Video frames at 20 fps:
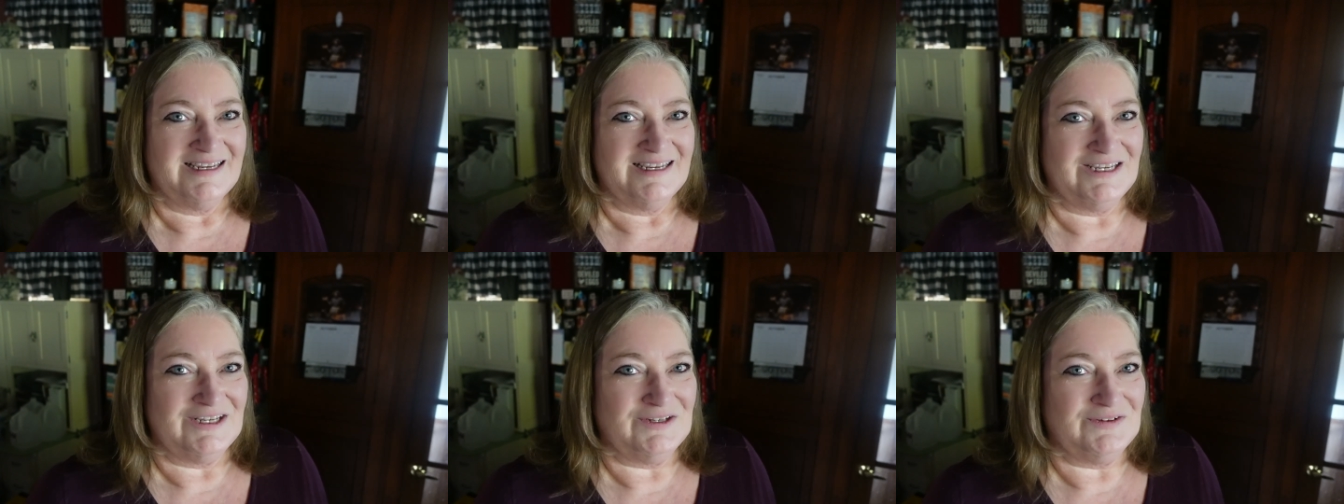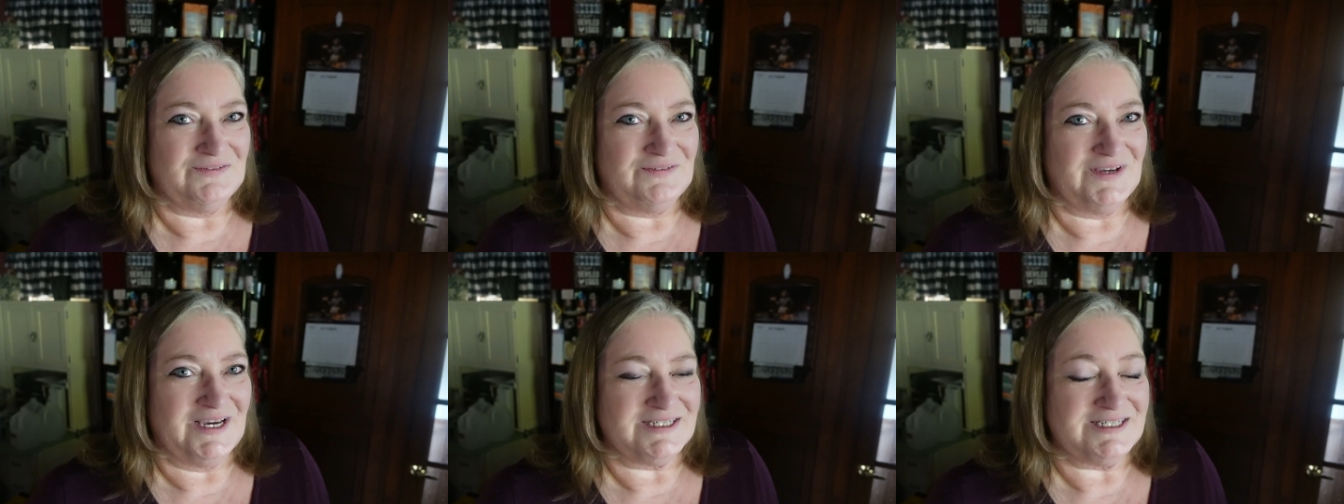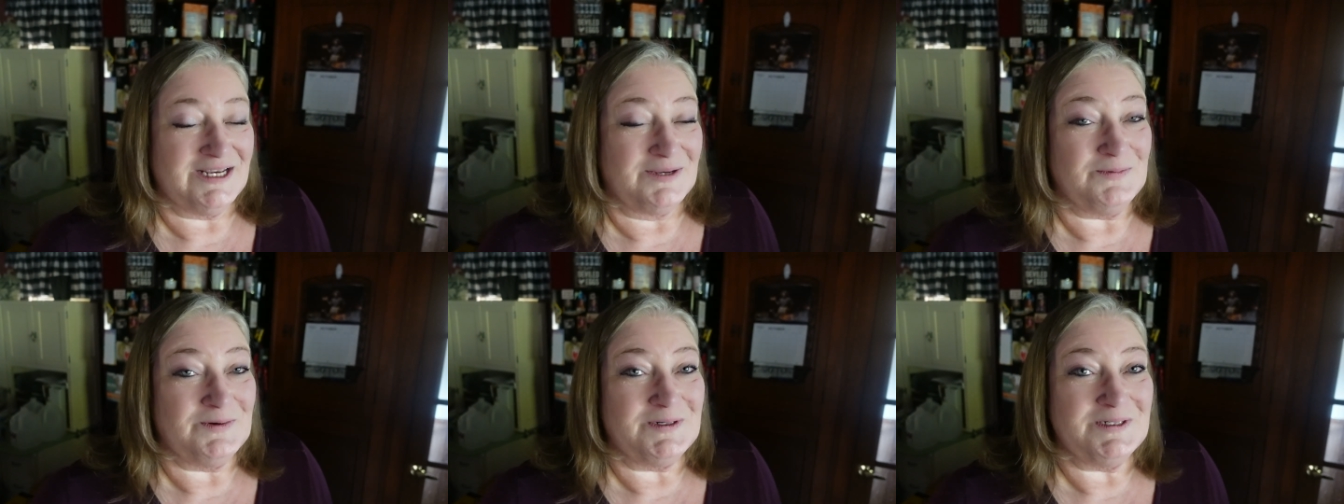In
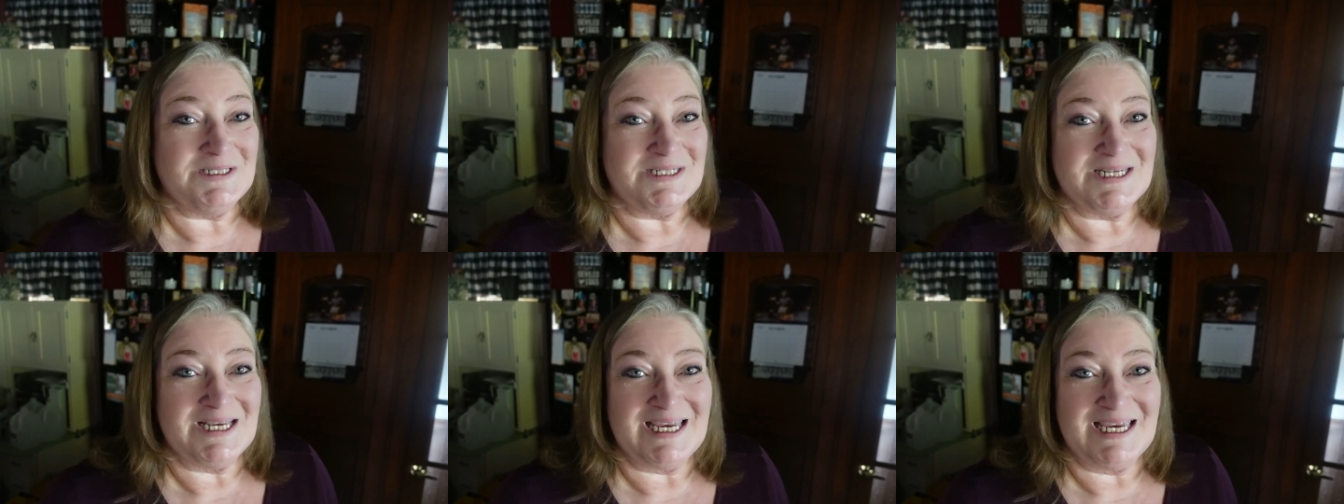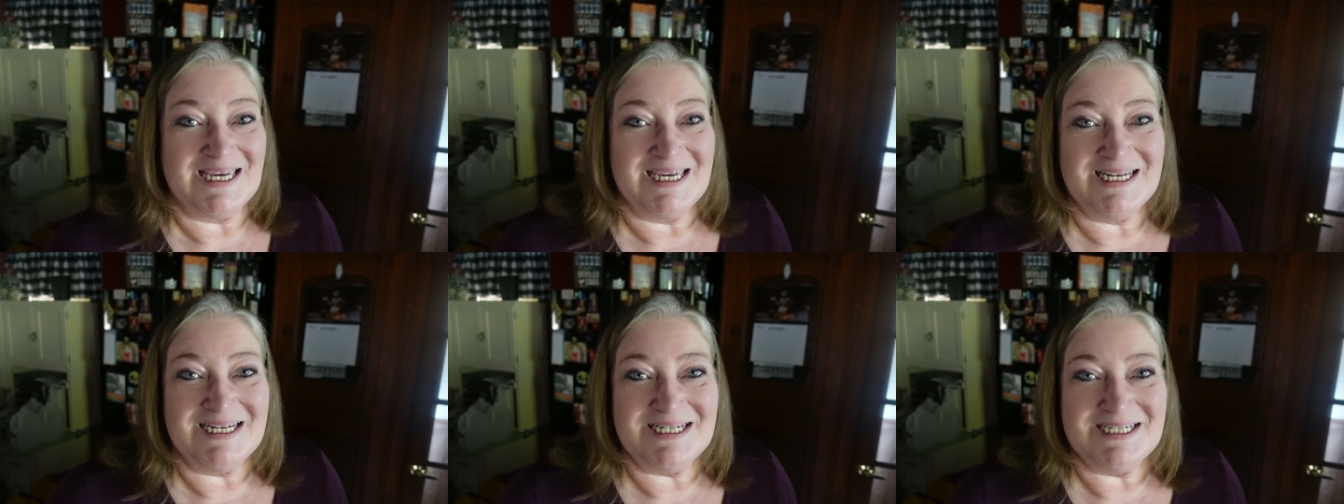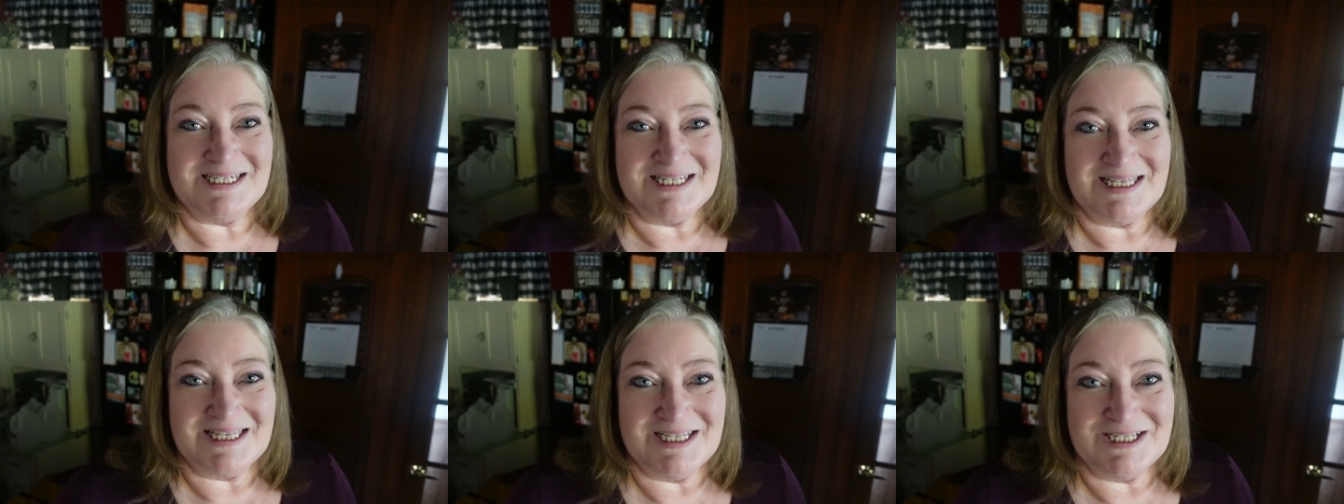fact, I'm going to
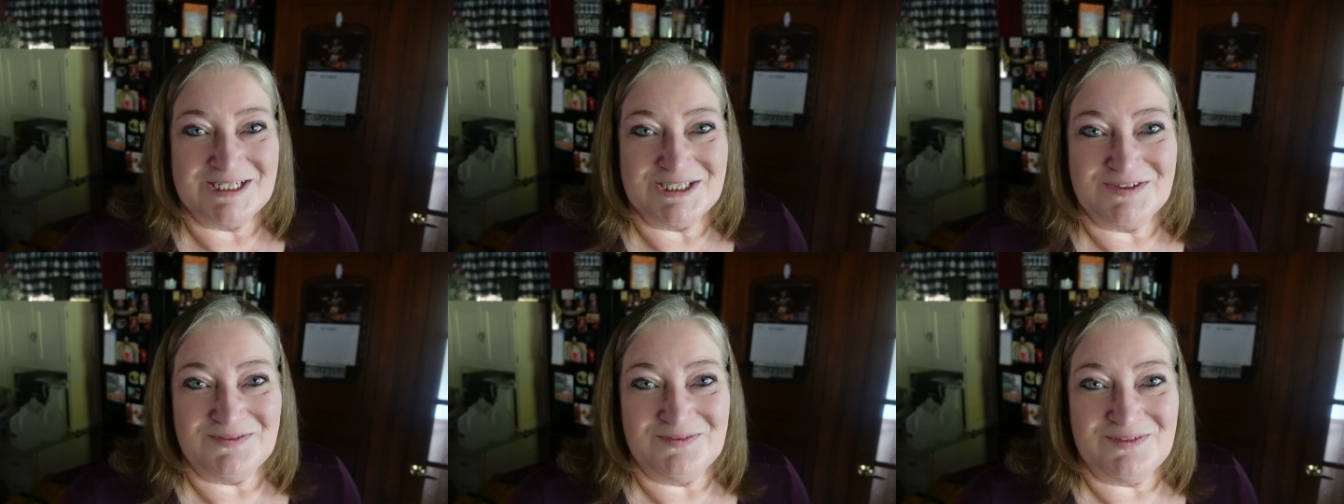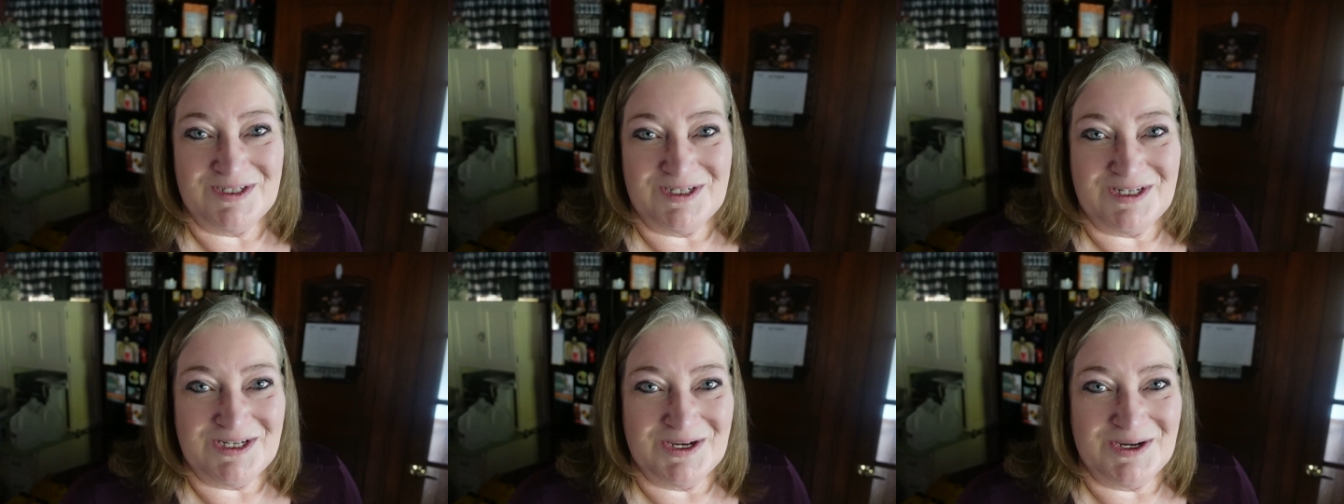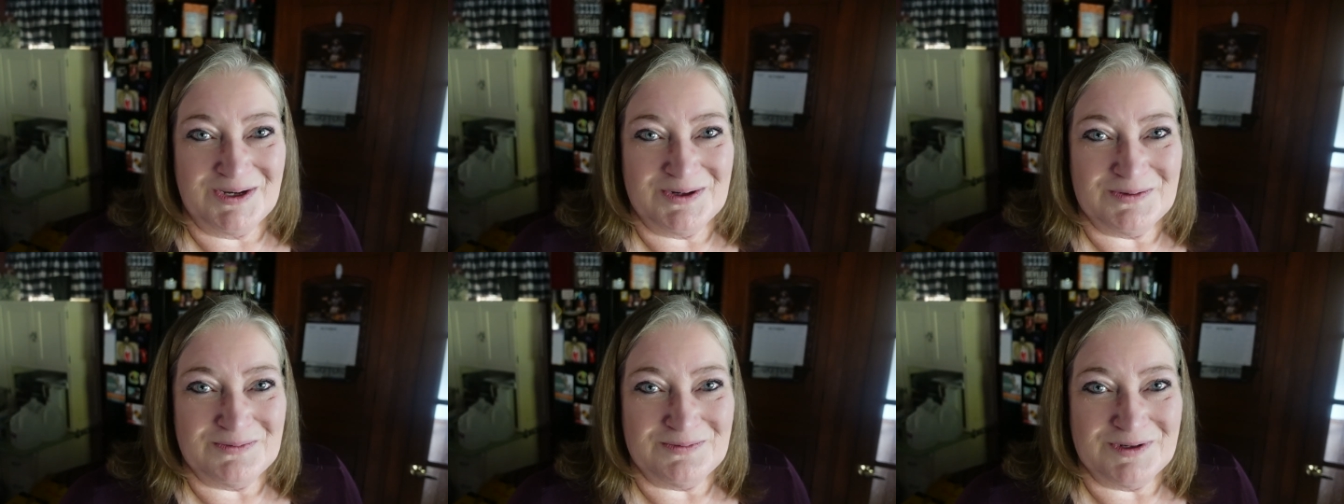end this
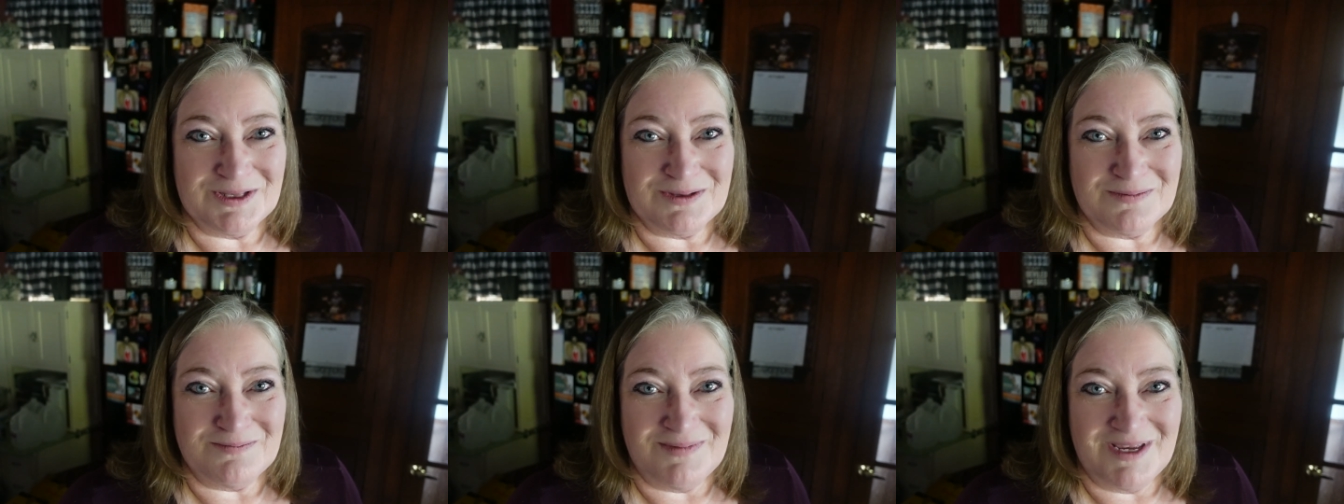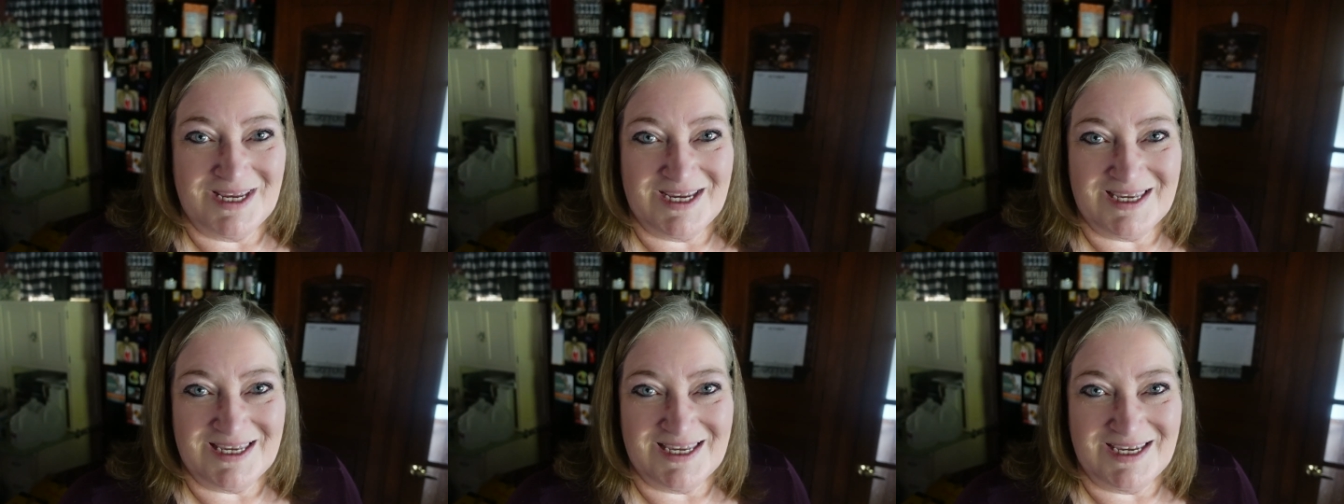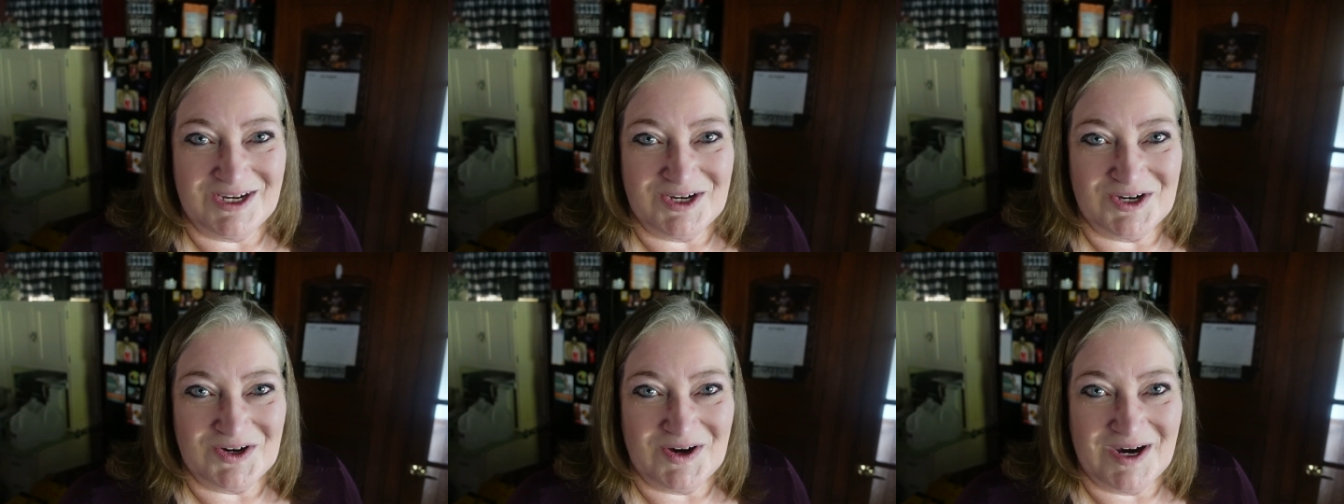video with
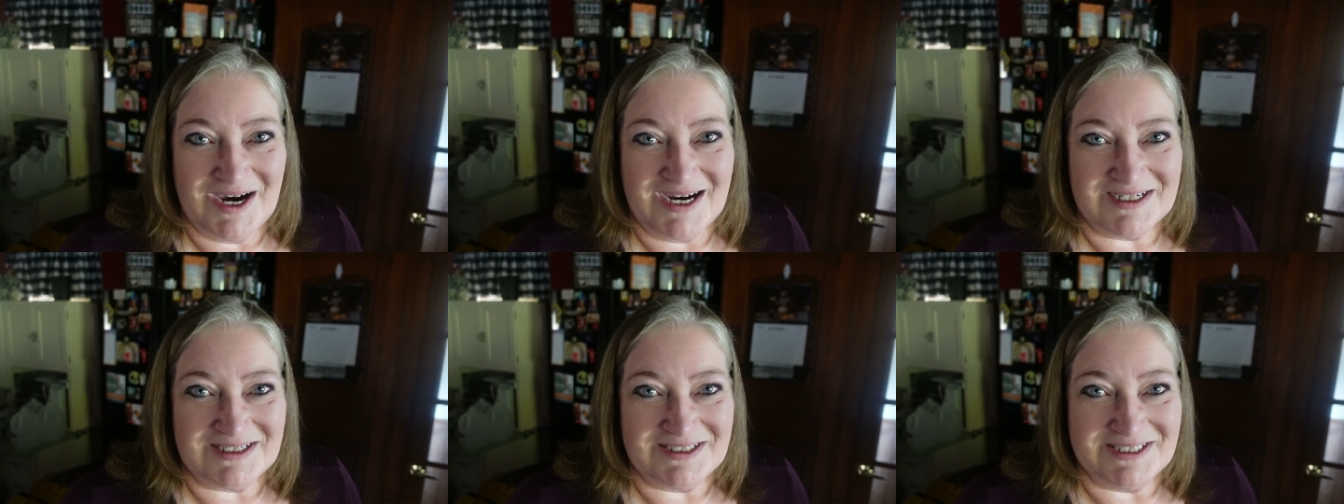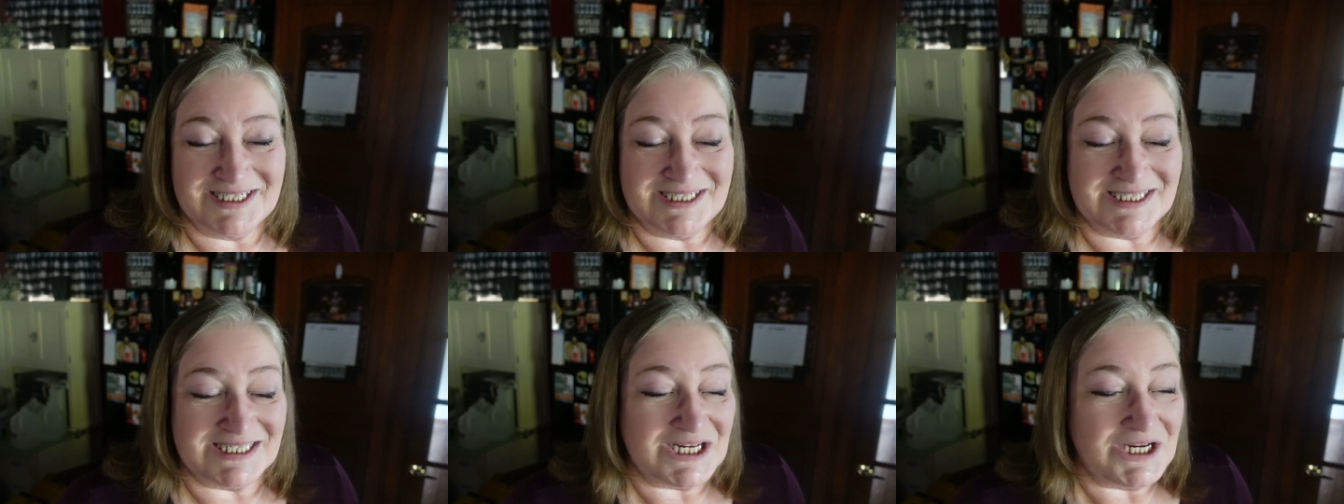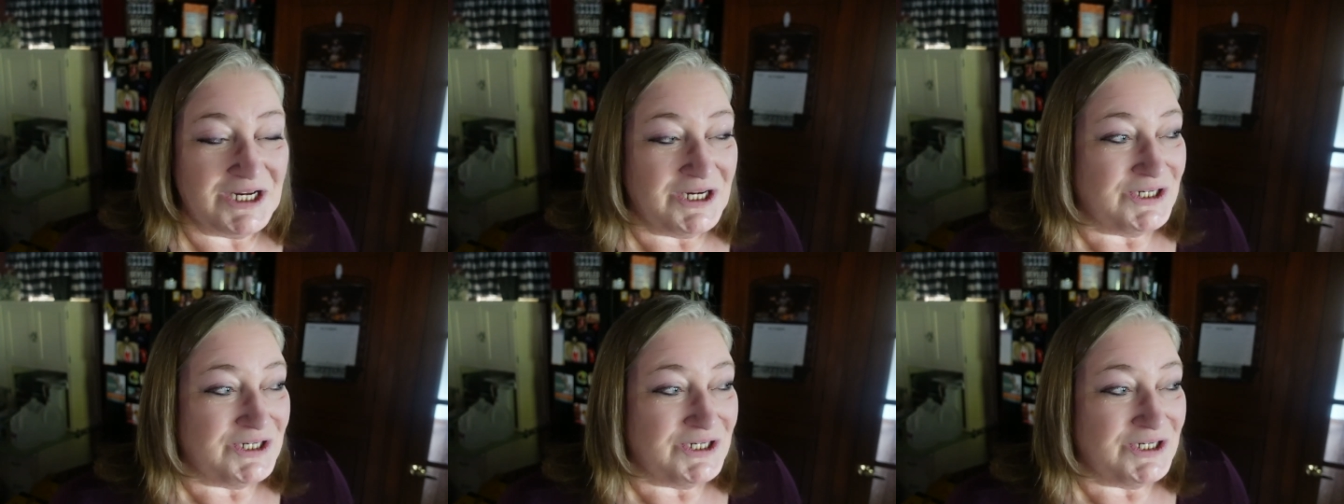making cracklins